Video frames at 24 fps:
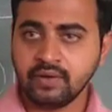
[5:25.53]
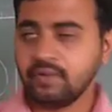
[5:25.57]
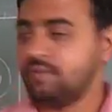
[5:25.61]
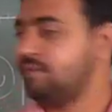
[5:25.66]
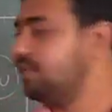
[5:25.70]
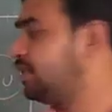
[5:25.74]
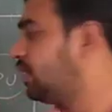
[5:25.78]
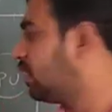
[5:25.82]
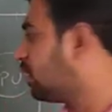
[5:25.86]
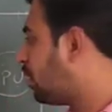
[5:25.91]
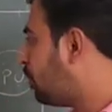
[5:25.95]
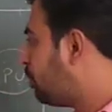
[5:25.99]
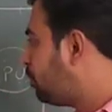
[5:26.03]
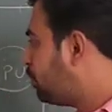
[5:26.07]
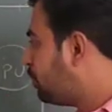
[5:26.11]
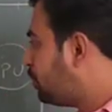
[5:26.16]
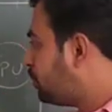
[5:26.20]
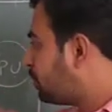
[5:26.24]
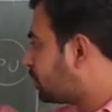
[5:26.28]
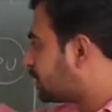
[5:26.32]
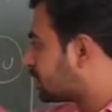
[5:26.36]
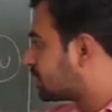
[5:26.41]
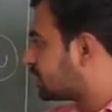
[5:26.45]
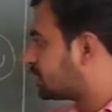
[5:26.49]
With the
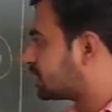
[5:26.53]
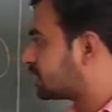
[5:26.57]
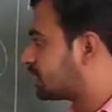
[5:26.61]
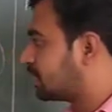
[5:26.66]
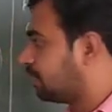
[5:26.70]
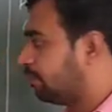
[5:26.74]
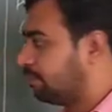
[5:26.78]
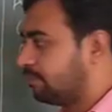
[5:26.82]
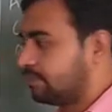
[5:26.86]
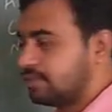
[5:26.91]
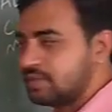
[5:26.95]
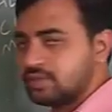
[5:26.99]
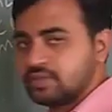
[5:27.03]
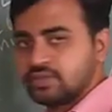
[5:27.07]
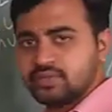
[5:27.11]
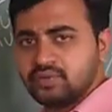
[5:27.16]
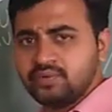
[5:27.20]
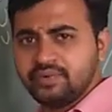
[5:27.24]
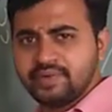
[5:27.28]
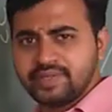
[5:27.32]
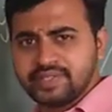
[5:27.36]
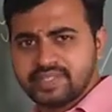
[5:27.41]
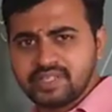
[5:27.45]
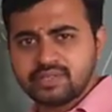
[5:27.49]
computer system.
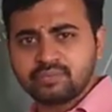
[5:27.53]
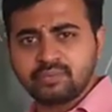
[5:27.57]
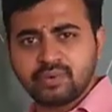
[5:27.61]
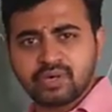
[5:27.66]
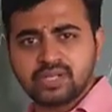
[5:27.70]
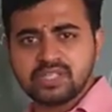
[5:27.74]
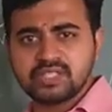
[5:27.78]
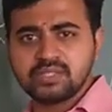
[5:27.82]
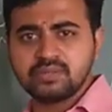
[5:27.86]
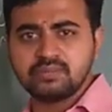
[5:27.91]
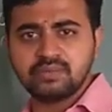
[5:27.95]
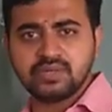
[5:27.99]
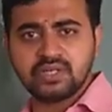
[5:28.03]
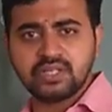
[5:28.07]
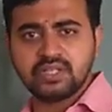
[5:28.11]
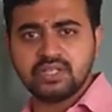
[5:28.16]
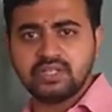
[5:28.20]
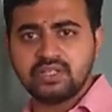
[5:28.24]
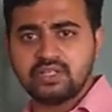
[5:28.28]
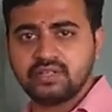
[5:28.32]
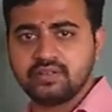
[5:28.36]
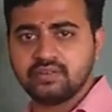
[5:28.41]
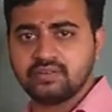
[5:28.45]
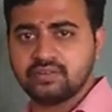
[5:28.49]
So is it
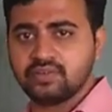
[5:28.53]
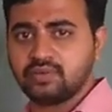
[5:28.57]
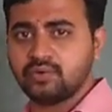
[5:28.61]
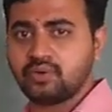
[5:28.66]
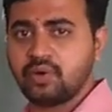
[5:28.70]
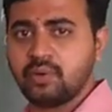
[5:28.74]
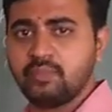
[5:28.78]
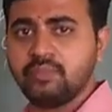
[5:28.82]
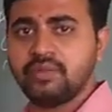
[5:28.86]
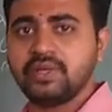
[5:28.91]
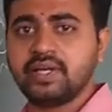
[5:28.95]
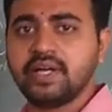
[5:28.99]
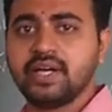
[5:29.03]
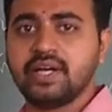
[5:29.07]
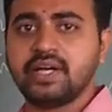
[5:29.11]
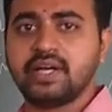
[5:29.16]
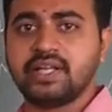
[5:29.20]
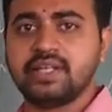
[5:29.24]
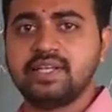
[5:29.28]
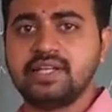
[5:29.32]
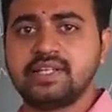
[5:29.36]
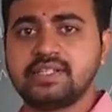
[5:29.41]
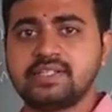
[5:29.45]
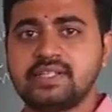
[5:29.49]
possible to
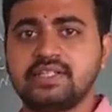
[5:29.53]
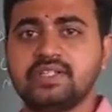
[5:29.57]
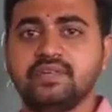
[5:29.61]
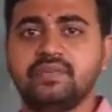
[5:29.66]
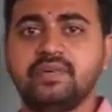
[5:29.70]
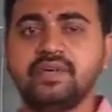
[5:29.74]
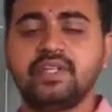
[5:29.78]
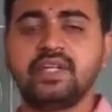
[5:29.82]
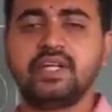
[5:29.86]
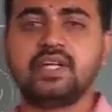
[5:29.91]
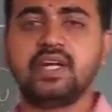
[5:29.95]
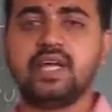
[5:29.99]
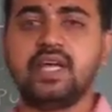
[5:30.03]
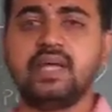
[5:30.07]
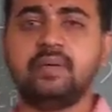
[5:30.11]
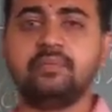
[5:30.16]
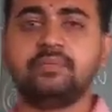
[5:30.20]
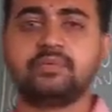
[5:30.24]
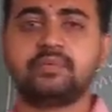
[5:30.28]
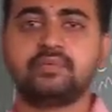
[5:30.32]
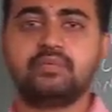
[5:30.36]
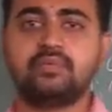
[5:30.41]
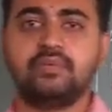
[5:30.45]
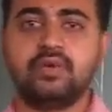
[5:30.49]
communicate in such a way that I
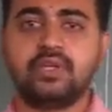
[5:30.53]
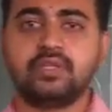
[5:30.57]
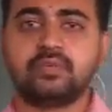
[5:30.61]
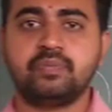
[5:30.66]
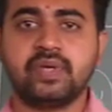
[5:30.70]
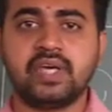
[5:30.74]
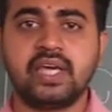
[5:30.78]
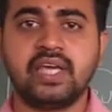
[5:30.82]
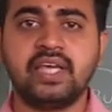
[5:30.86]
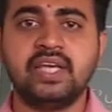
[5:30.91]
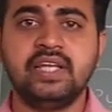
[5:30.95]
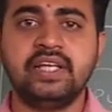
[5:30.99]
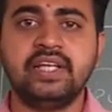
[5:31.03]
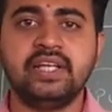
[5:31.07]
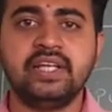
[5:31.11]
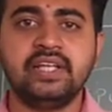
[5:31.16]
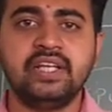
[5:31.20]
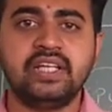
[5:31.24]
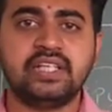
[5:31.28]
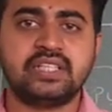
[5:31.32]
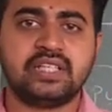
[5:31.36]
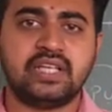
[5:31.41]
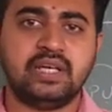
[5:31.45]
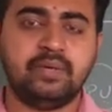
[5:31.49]
am speaking in
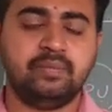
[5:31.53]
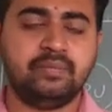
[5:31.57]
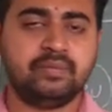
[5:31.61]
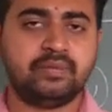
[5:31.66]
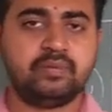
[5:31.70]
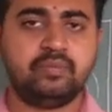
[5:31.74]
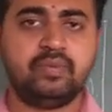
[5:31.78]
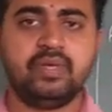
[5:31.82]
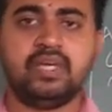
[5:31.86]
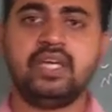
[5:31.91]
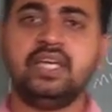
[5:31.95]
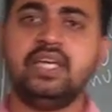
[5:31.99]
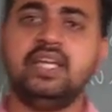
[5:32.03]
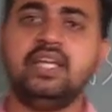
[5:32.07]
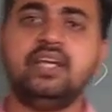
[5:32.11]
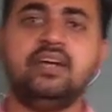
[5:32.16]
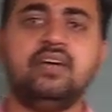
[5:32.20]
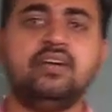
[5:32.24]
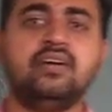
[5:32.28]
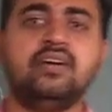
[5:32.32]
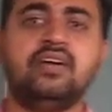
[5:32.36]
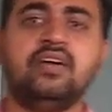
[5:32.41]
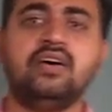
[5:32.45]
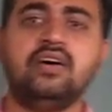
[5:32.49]
English, I am speaking in
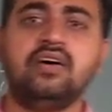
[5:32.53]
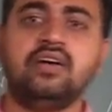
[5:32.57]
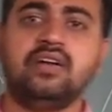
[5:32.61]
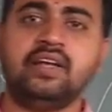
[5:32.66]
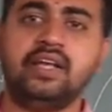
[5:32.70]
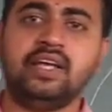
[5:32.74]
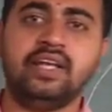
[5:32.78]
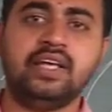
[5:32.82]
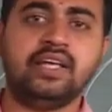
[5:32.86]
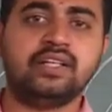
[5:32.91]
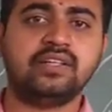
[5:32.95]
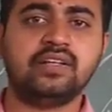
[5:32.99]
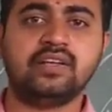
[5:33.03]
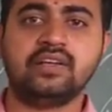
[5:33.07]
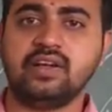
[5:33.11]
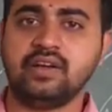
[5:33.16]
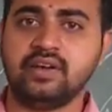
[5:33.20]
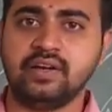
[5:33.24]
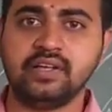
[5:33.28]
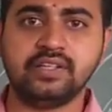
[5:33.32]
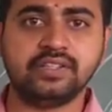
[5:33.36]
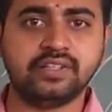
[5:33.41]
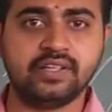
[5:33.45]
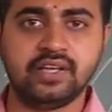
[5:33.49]
Kannada or any
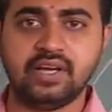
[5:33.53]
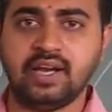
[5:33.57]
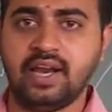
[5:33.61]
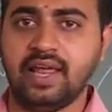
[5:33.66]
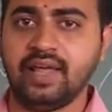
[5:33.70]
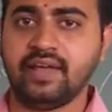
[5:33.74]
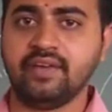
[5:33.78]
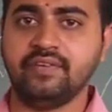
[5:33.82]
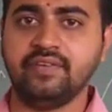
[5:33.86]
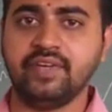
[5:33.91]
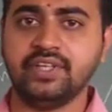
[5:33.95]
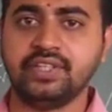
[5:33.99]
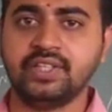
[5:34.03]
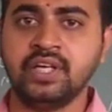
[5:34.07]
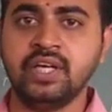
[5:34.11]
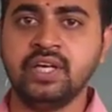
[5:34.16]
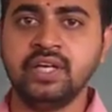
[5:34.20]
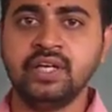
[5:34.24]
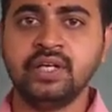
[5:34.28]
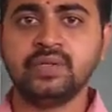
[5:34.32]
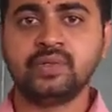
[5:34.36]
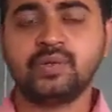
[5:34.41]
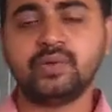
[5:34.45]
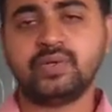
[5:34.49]
other regional
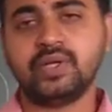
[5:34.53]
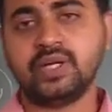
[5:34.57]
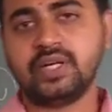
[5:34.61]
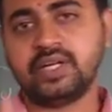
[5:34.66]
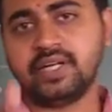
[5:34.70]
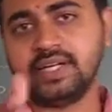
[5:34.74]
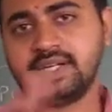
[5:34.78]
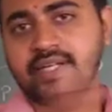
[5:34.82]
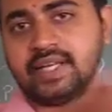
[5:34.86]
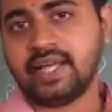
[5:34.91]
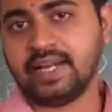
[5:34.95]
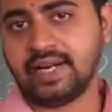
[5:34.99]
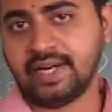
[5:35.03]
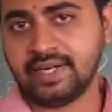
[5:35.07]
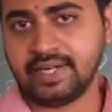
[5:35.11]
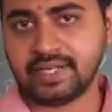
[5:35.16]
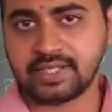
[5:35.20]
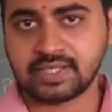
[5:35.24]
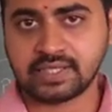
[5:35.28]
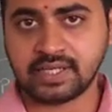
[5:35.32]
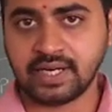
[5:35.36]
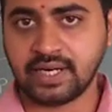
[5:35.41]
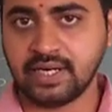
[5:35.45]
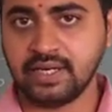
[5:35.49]
language so that it can
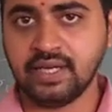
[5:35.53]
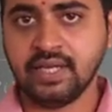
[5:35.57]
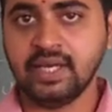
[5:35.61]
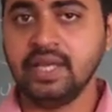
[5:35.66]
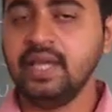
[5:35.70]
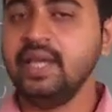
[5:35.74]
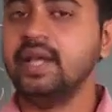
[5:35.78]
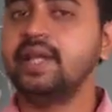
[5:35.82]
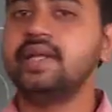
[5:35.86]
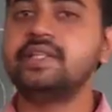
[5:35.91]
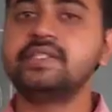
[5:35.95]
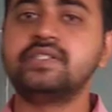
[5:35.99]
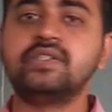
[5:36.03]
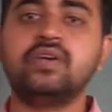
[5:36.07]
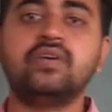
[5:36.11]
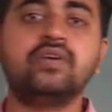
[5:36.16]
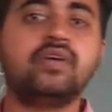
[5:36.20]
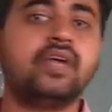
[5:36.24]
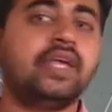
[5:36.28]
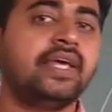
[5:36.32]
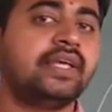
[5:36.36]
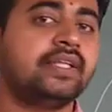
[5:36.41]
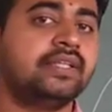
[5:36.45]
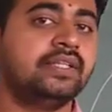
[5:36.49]
understand? It is
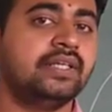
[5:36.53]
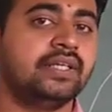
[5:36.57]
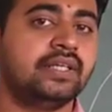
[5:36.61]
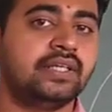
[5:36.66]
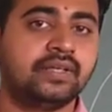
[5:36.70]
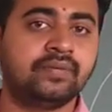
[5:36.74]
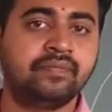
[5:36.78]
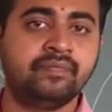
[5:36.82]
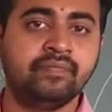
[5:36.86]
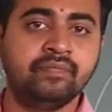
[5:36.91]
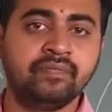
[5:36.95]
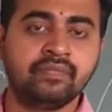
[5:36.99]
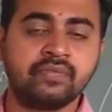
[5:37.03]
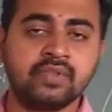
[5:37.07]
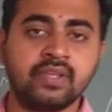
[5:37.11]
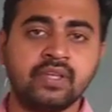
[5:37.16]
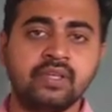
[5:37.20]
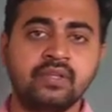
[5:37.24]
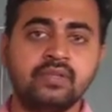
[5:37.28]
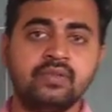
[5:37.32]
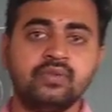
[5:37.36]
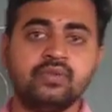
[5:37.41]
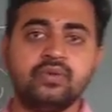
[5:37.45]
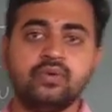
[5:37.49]
not like that.
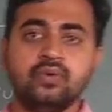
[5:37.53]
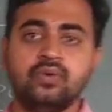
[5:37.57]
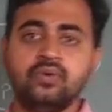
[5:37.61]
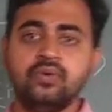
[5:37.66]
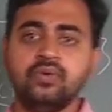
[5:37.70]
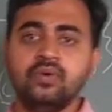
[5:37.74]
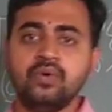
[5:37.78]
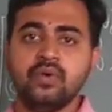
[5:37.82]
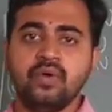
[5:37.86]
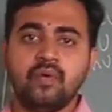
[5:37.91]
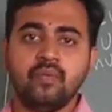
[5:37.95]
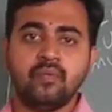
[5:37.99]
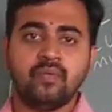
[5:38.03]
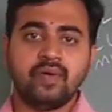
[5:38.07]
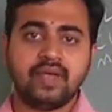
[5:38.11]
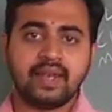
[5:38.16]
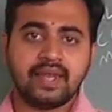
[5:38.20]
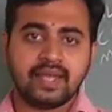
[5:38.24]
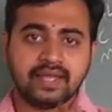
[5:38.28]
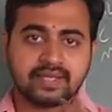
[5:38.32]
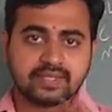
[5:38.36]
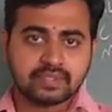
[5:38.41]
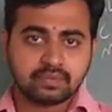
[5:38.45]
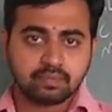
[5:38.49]
So
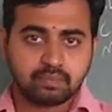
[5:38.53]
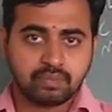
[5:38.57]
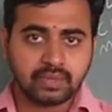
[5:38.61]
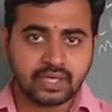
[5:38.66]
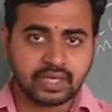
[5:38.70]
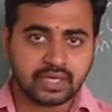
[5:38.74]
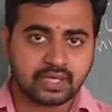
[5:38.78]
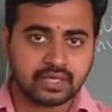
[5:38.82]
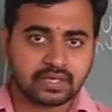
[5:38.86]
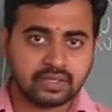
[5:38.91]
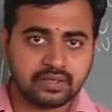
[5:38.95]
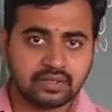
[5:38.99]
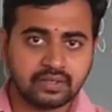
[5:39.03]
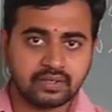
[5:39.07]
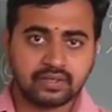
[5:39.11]
when I speak,